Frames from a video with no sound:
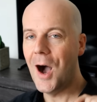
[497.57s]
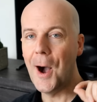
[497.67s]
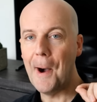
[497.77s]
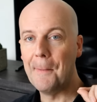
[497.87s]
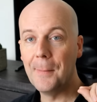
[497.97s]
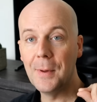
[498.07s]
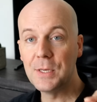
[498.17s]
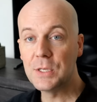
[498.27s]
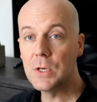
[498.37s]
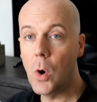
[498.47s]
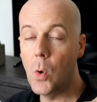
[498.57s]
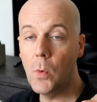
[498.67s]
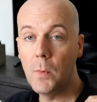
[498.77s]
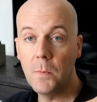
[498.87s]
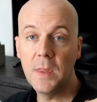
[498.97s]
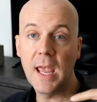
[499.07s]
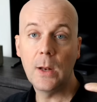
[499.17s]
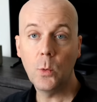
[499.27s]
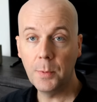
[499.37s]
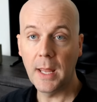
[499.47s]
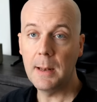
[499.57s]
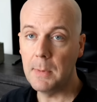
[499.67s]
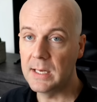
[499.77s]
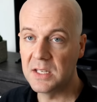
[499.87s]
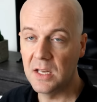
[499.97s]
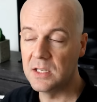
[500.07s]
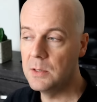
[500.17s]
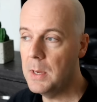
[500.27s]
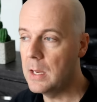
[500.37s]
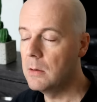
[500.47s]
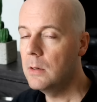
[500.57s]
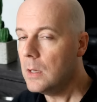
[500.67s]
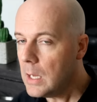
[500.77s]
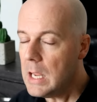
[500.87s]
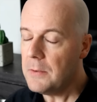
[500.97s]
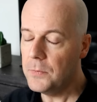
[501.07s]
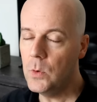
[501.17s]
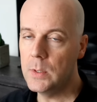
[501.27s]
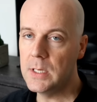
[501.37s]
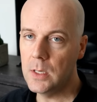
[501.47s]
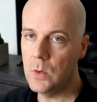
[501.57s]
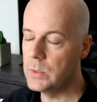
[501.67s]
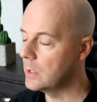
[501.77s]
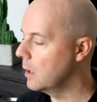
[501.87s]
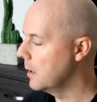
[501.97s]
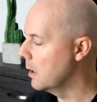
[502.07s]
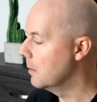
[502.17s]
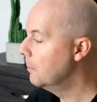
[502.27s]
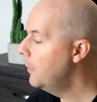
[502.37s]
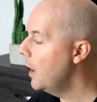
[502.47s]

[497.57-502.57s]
Uh, so the annual plan makes sense to me if you intend to use it all year.